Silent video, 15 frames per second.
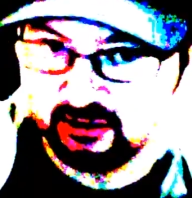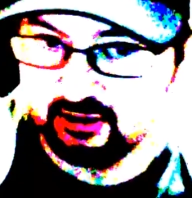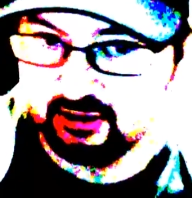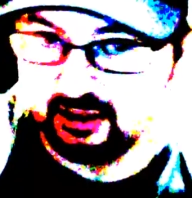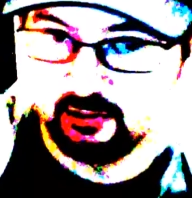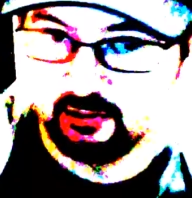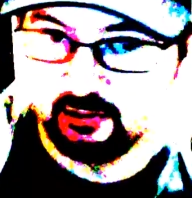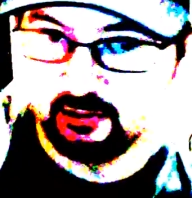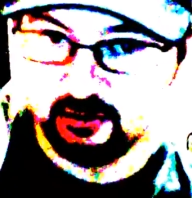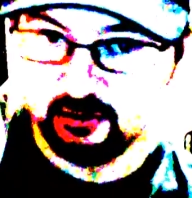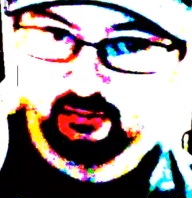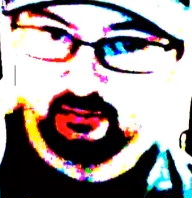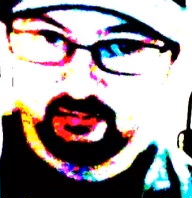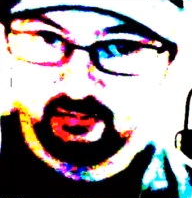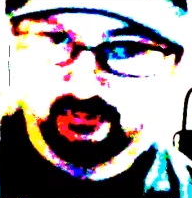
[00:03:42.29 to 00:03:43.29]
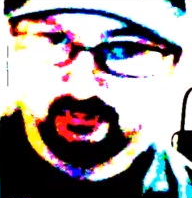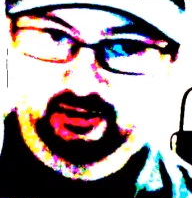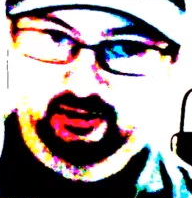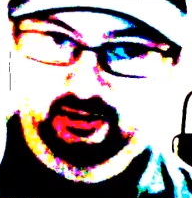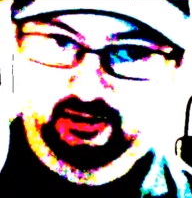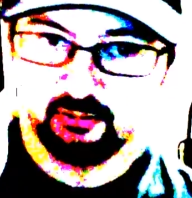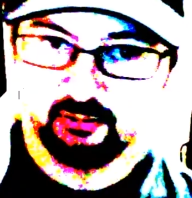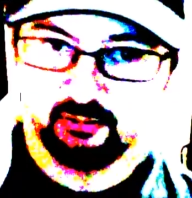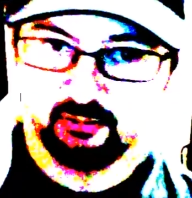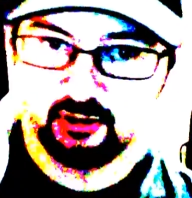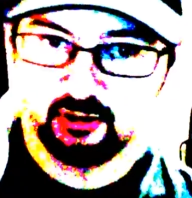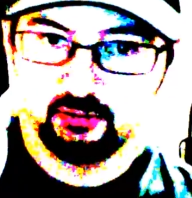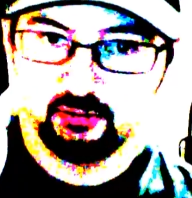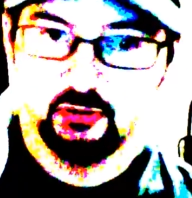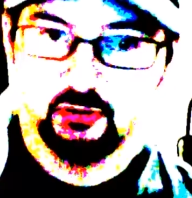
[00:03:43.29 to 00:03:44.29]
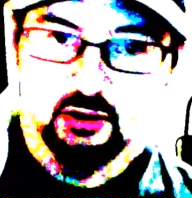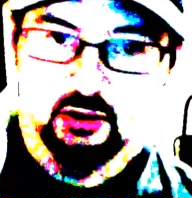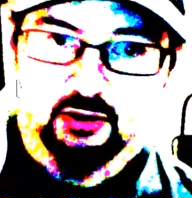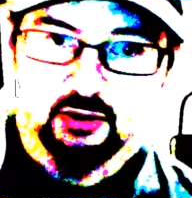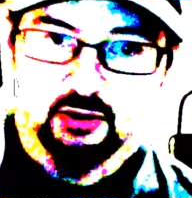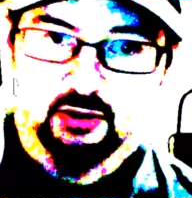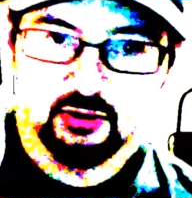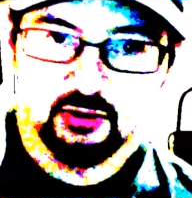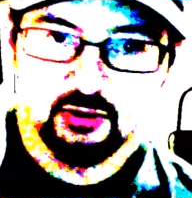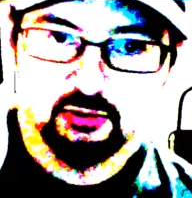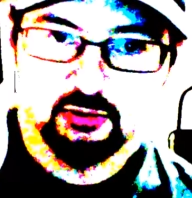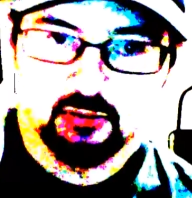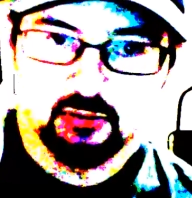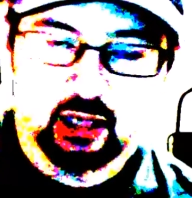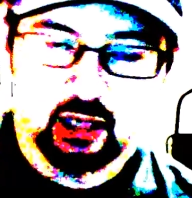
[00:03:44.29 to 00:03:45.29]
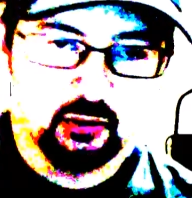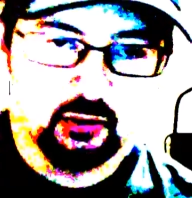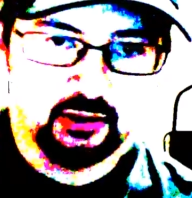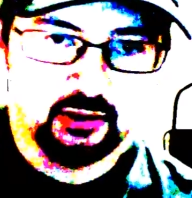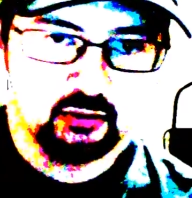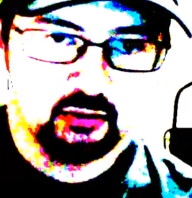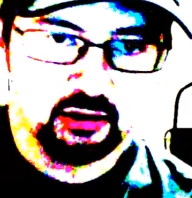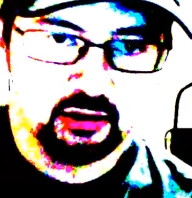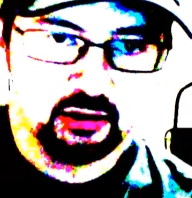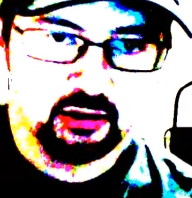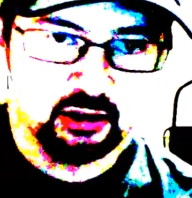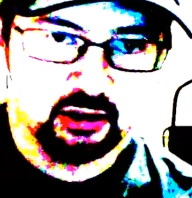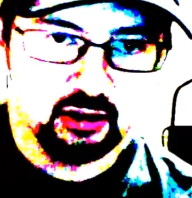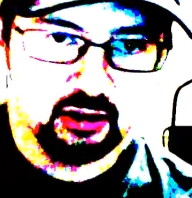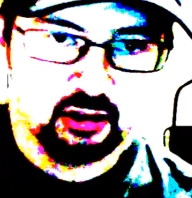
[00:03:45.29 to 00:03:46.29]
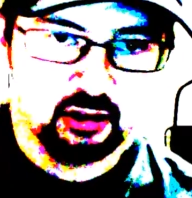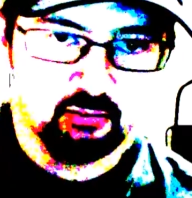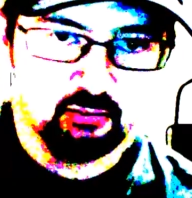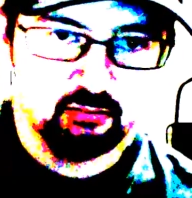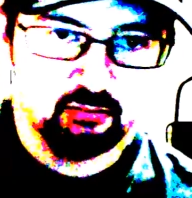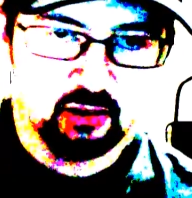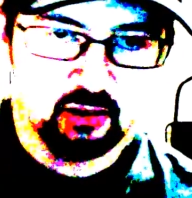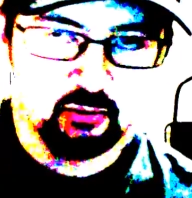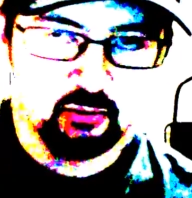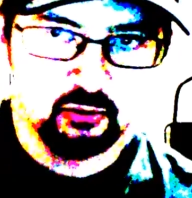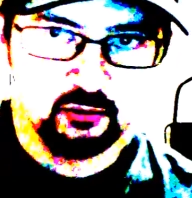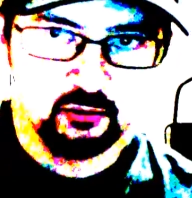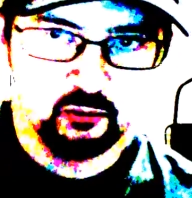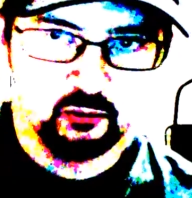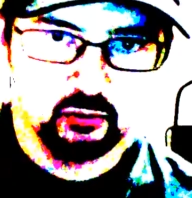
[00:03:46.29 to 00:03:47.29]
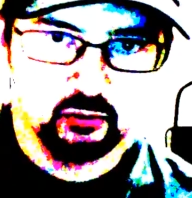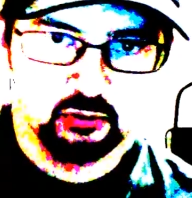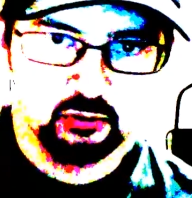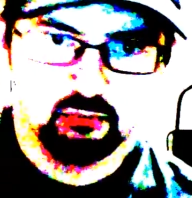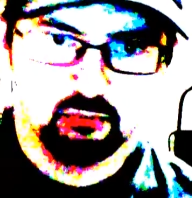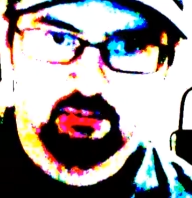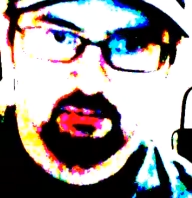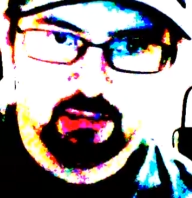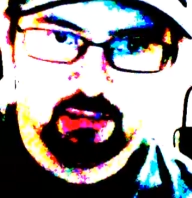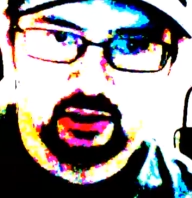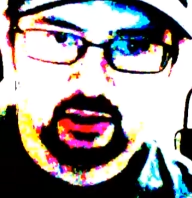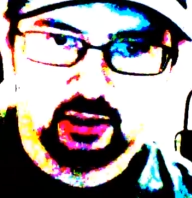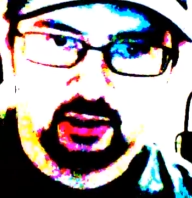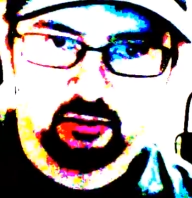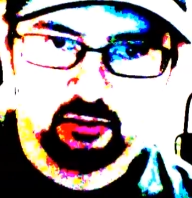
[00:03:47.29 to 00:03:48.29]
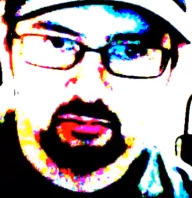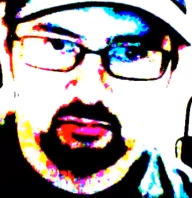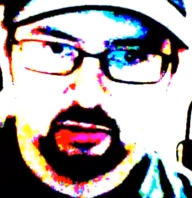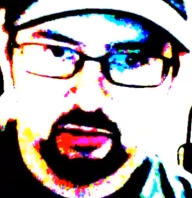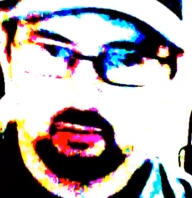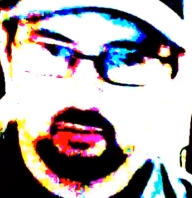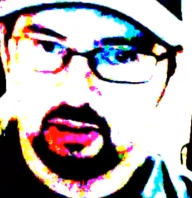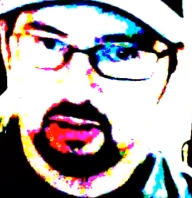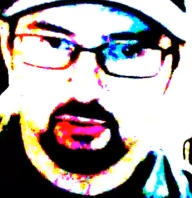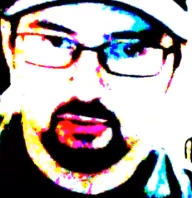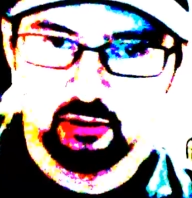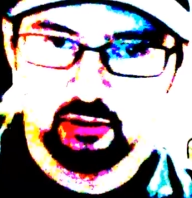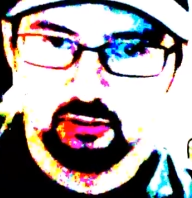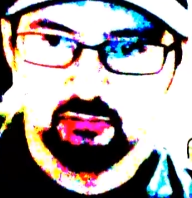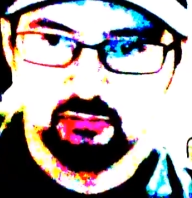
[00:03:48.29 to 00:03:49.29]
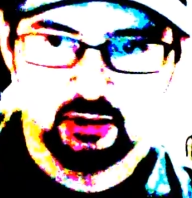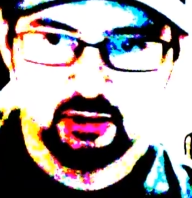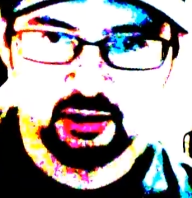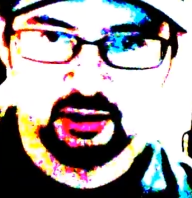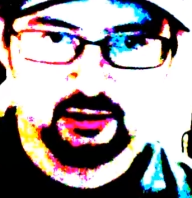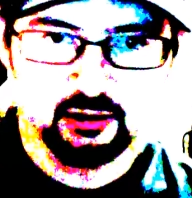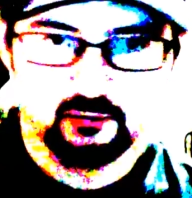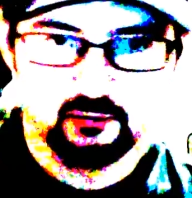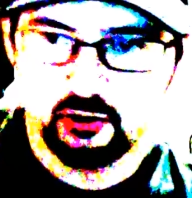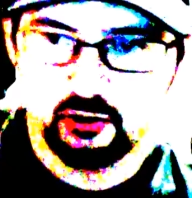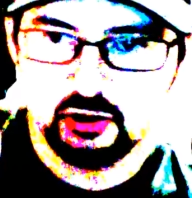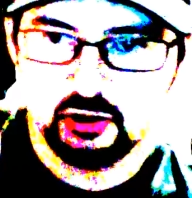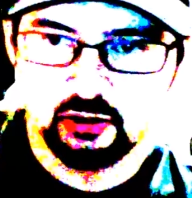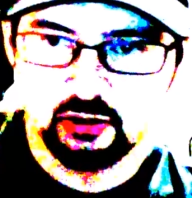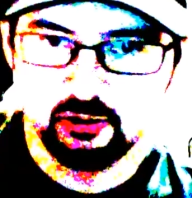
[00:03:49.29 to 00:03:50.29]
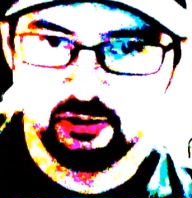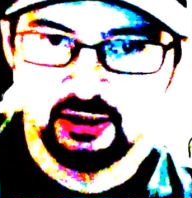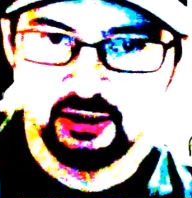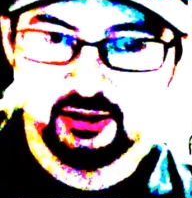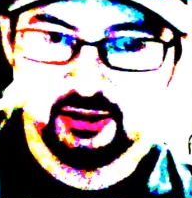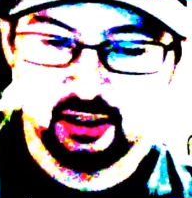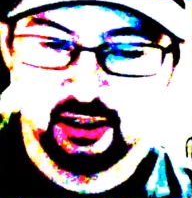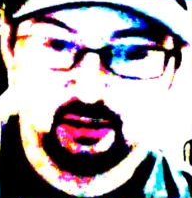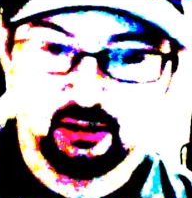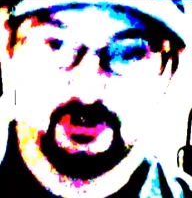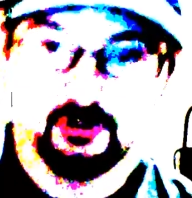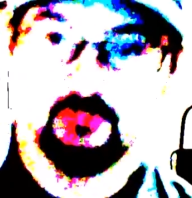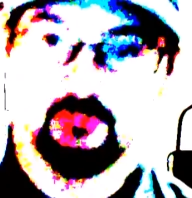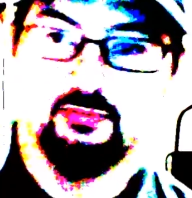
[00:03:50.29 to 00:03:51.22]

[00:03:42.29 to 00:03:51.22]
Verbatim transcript: to the next bus, boom, and go. So I wait in, in uh, Melbourne for about an hour, you know, get a burger, and very chill place. I loved it.